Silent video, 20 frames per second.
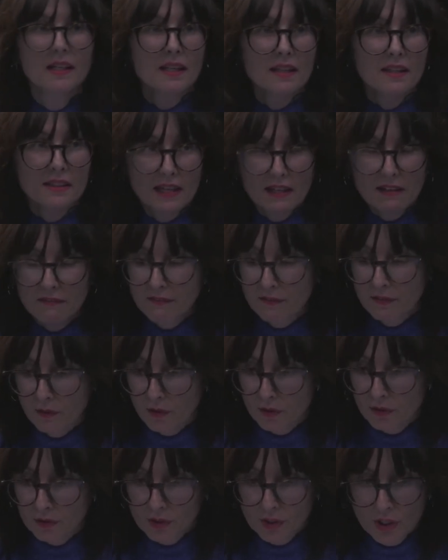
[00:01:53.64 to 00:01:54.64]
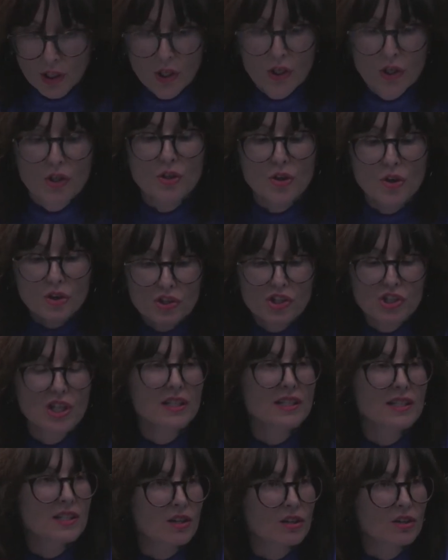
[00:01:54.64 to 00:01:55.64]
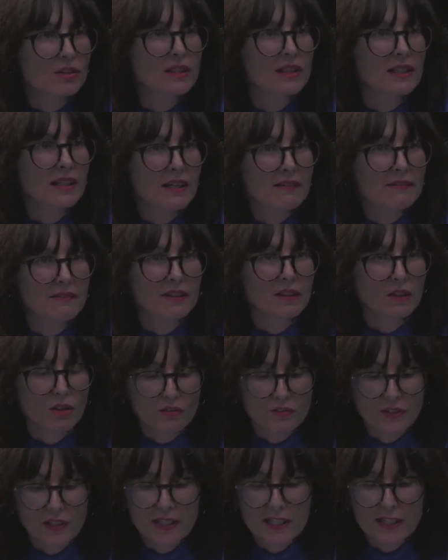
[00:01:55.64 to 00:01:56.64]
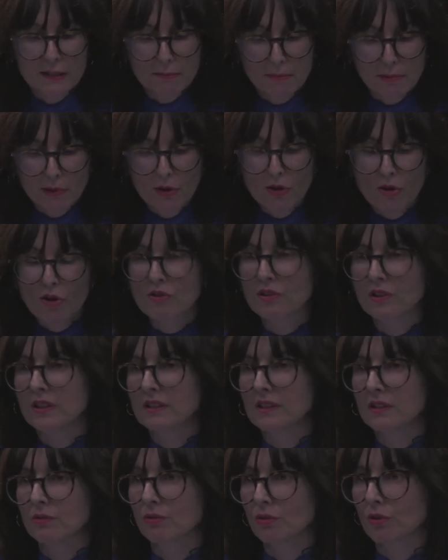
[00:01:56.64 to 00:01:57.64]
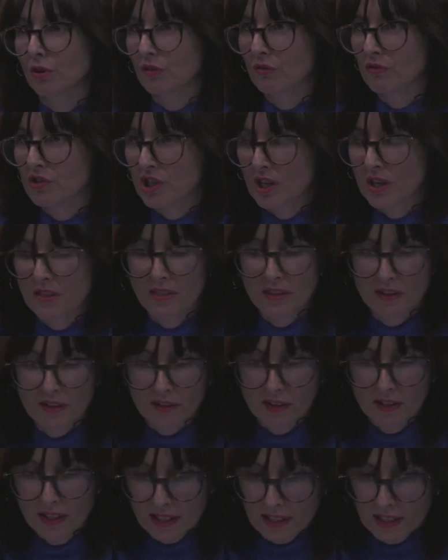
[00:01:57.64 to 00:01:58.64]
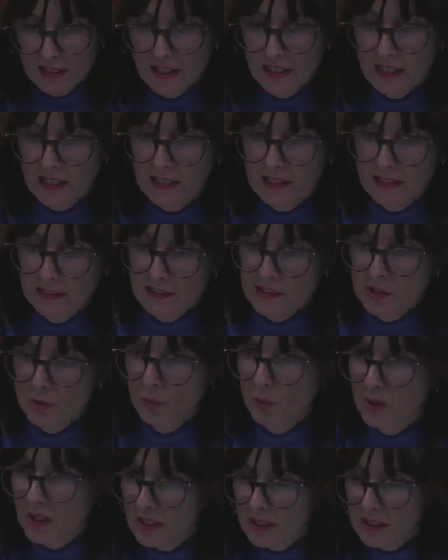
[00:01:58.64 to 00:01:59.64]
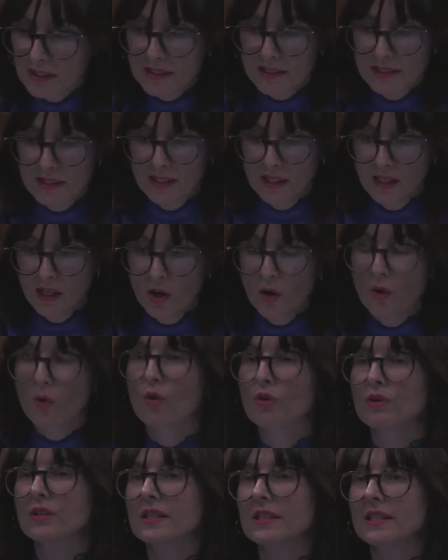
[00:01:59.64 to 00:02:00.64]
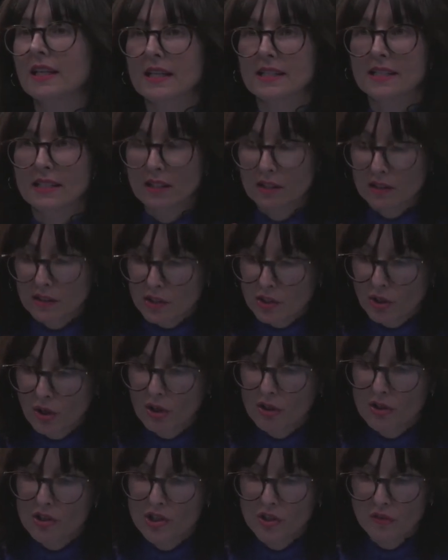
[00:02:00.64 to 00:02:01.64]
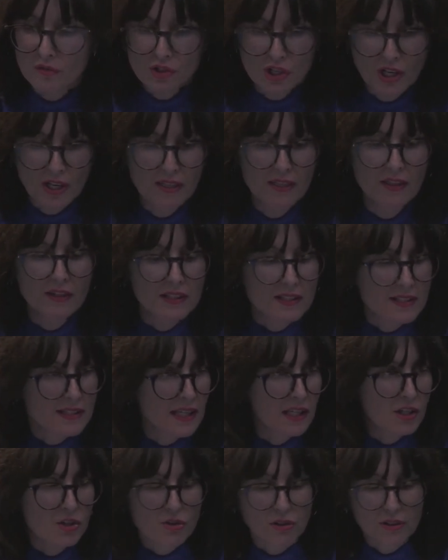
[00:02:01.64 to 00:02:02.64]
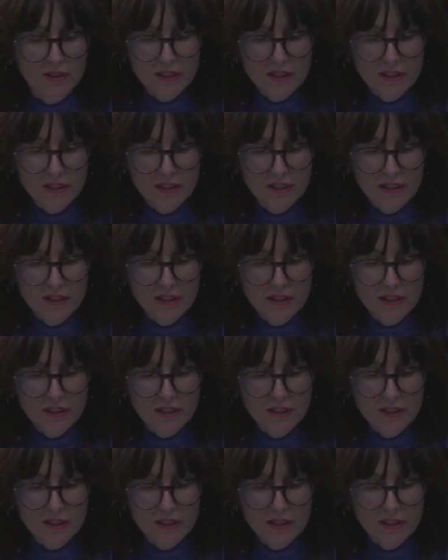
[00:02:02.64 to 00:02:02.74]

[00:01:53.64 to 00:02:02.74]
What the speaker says: therefore not just on the level of exploring the role of gender in Hegel's works or discussing ontology of gender and sexual